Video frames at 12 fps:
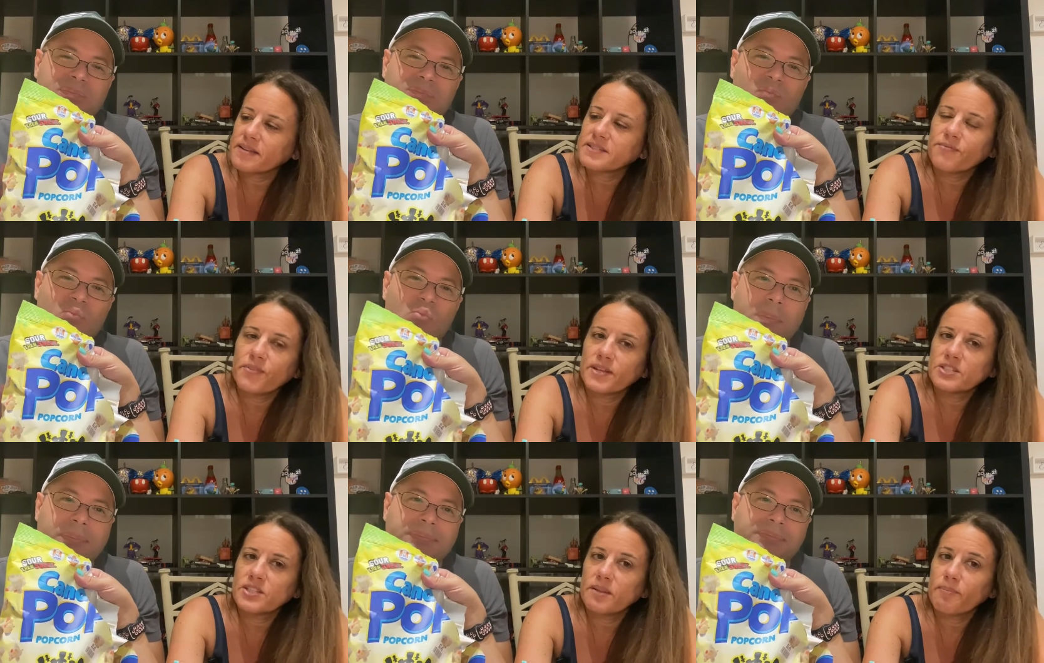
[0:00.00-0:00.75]
Speaker 1: to
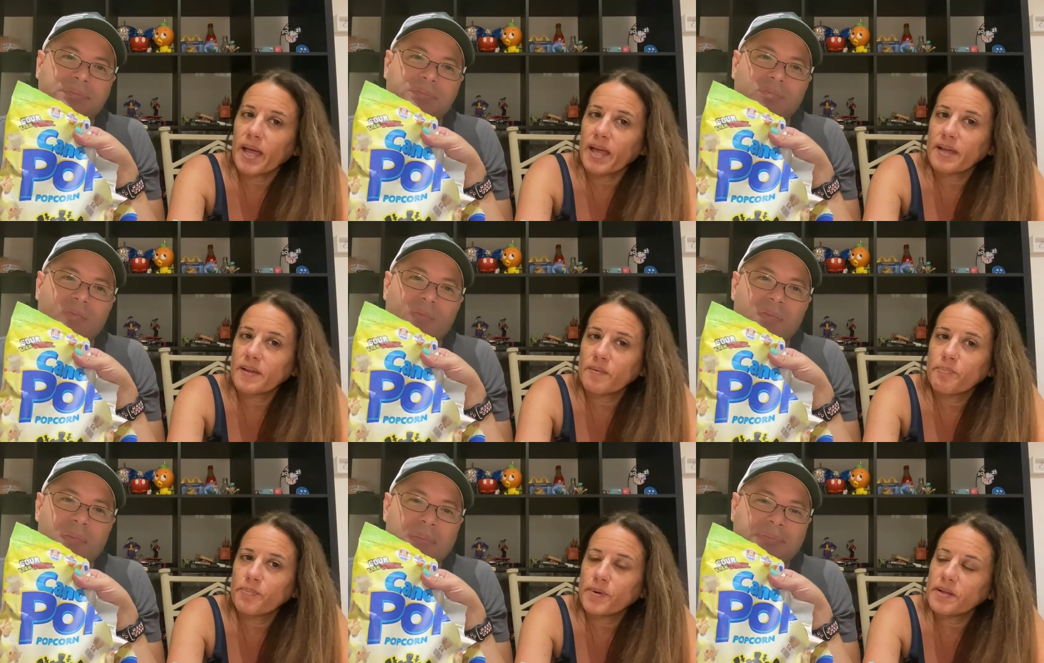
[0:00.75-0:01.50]
finish the
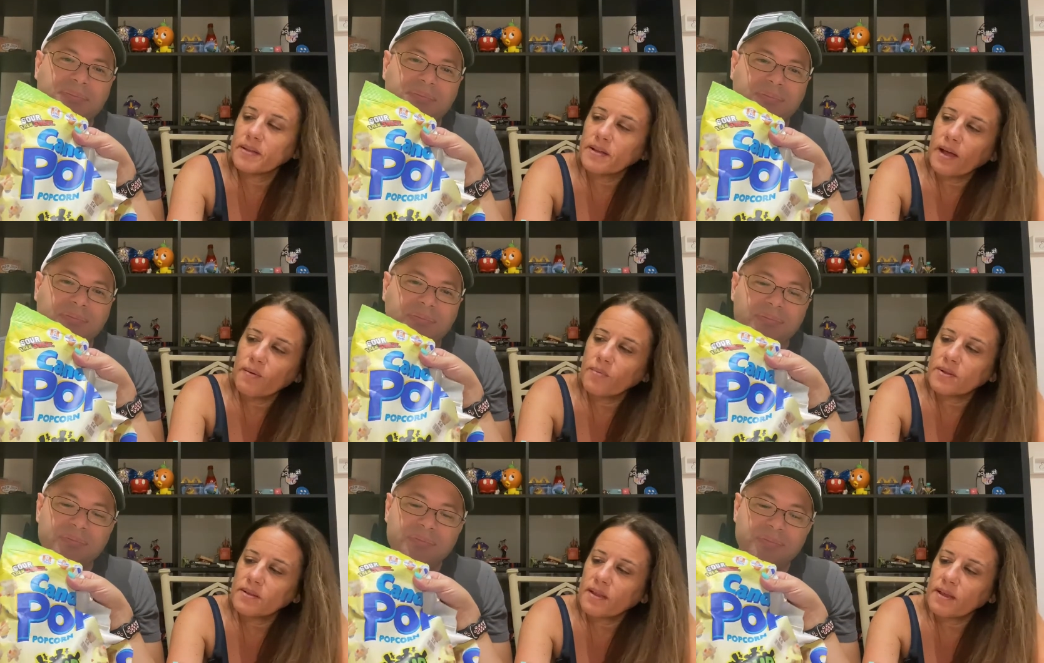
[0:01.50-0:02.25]
bag, but I
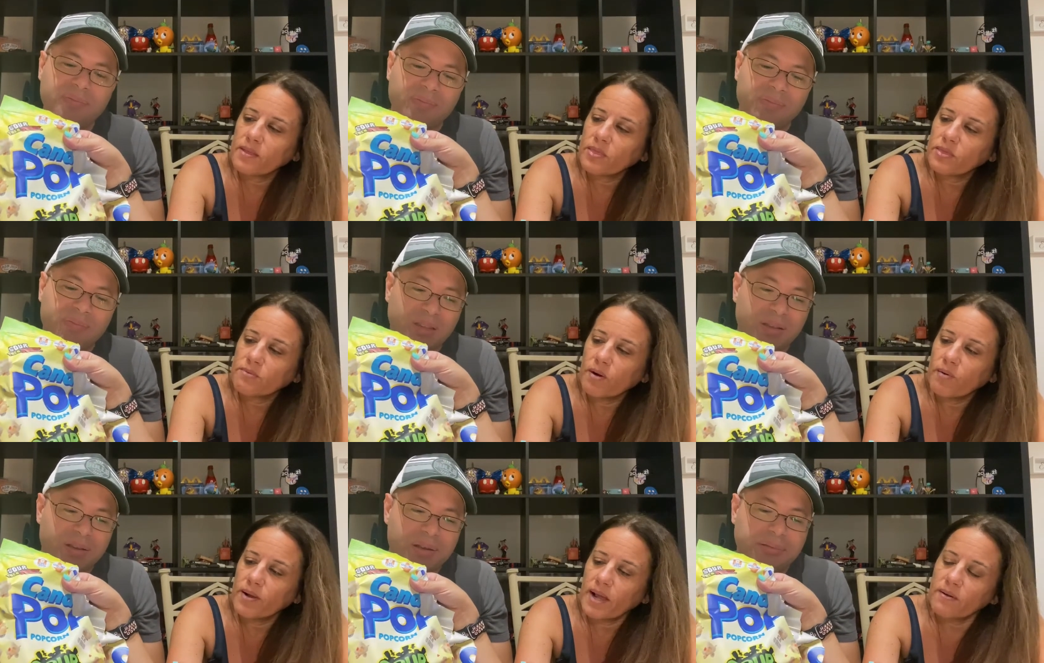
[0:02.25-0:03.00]
wouldn't like
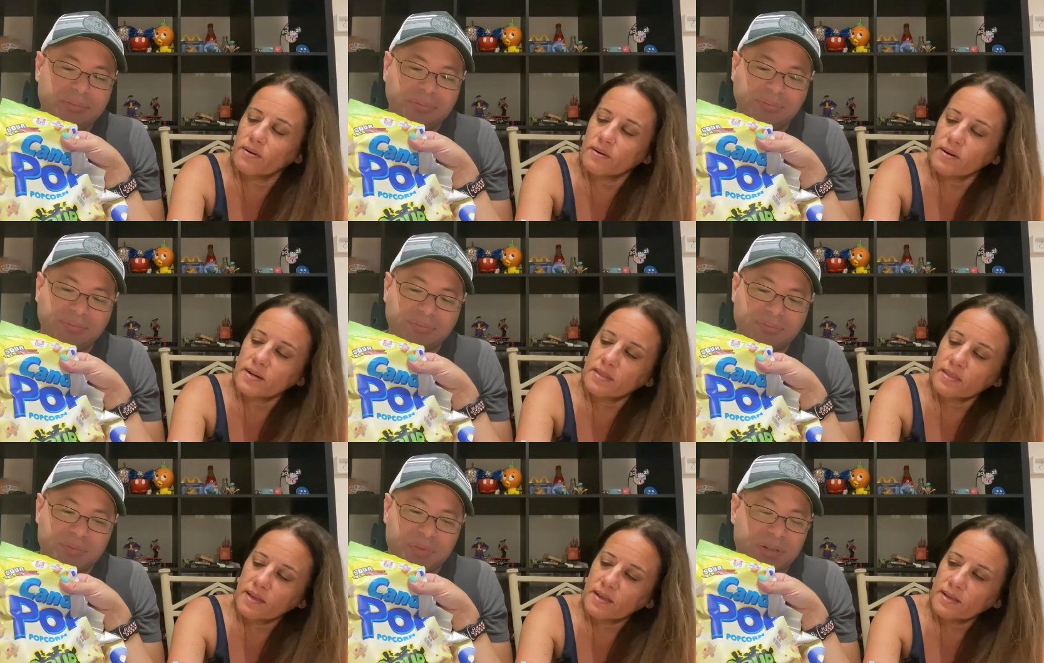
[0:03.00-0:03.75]
throw it out or
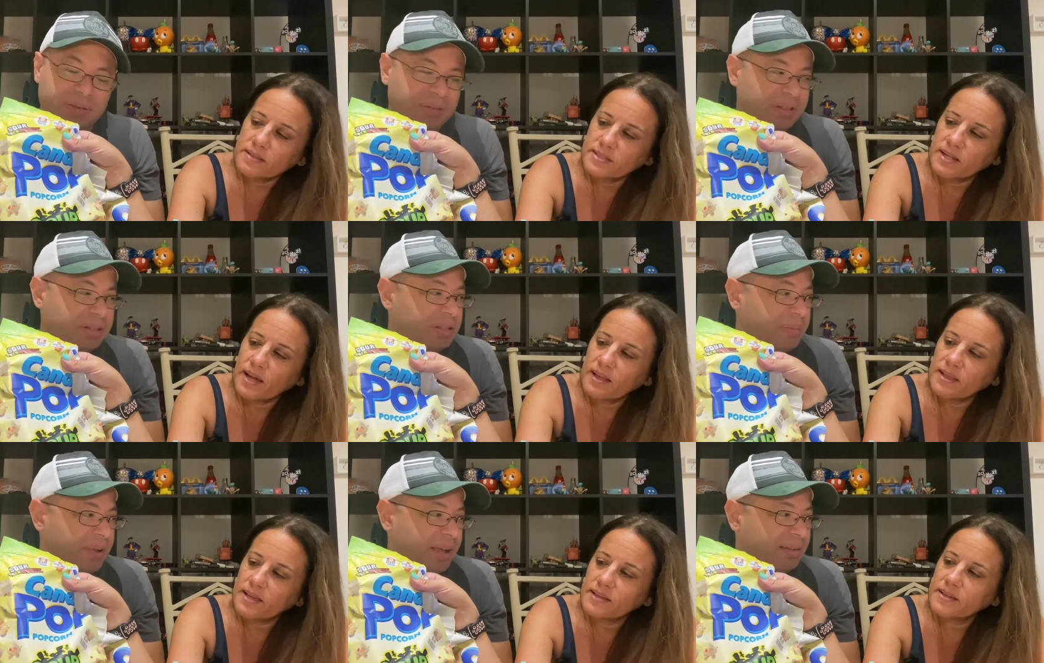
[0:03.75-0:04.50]
anything. It's
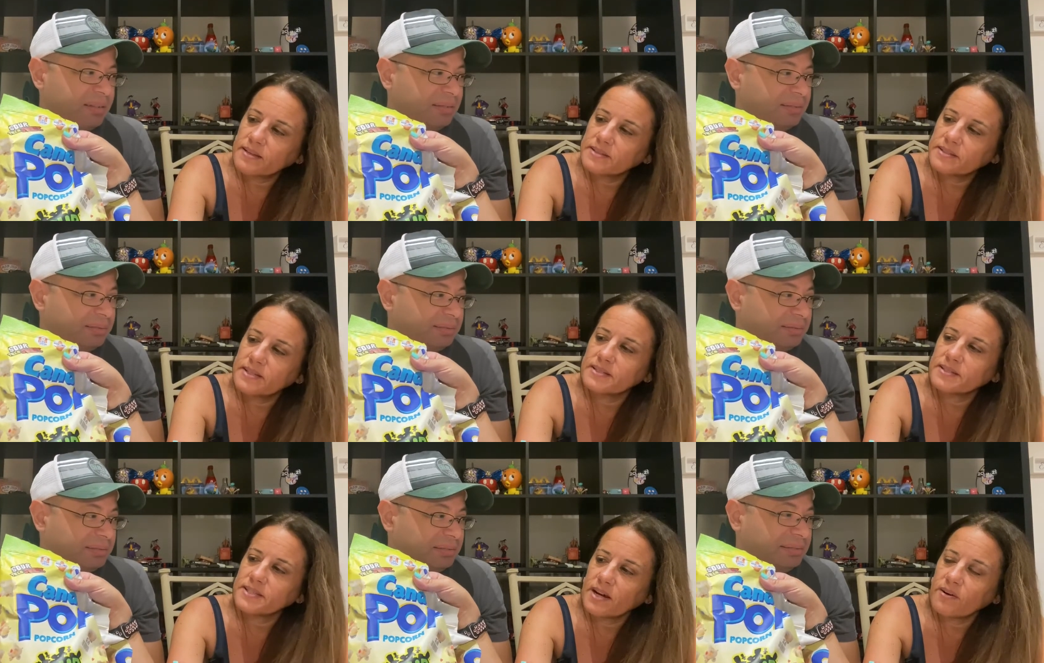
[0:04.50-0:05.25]
not like, bag? it's
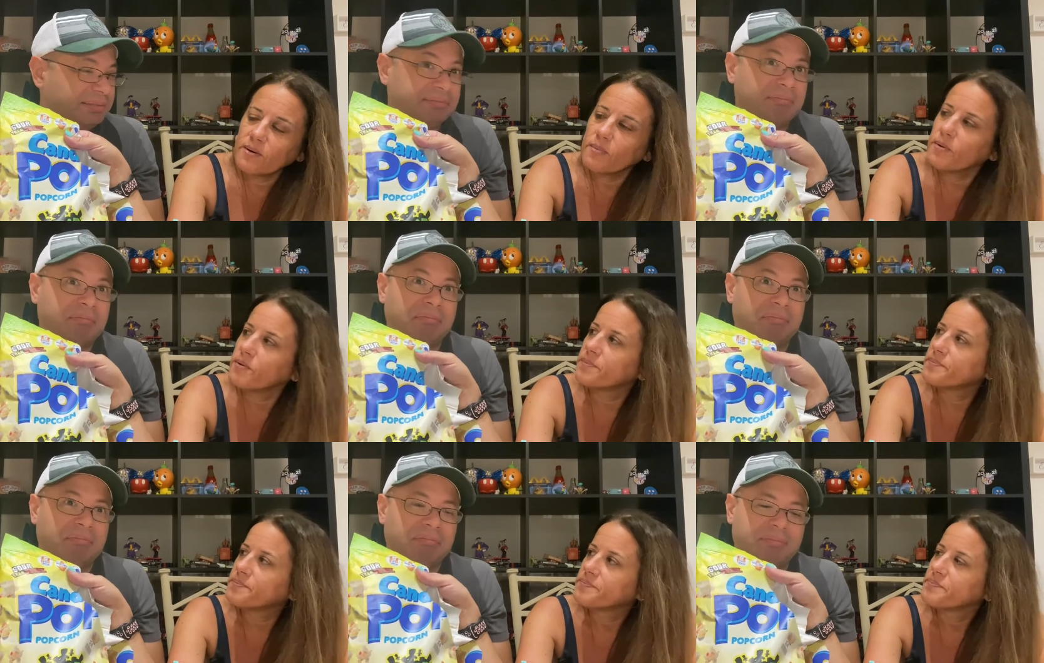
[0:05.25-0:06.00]
not
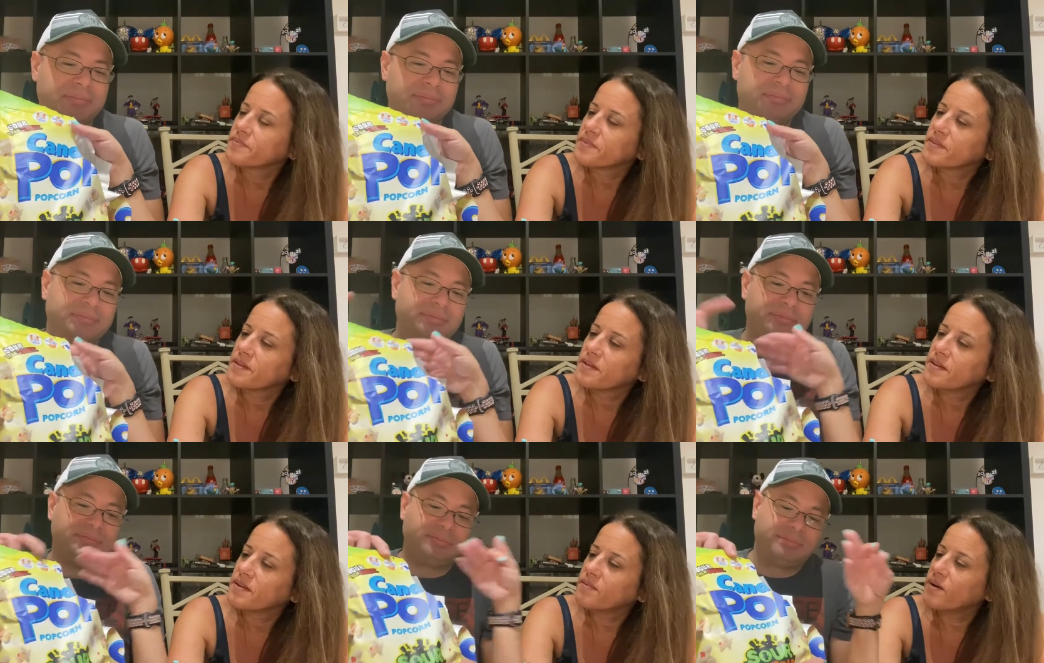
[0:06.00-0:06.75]
terrible.
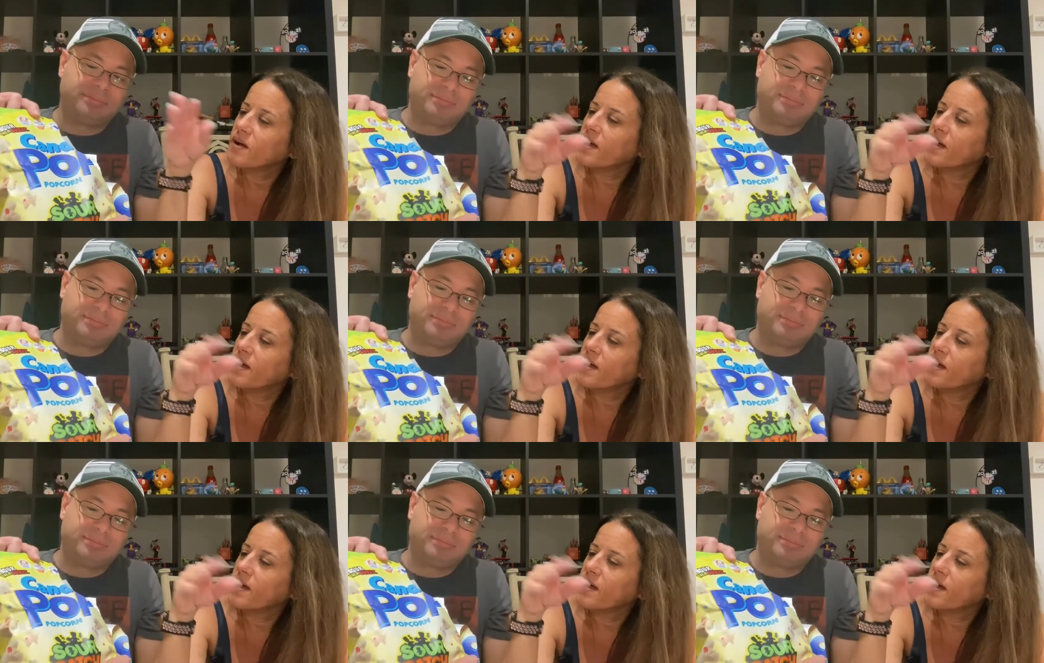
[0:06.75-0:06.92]
Well, I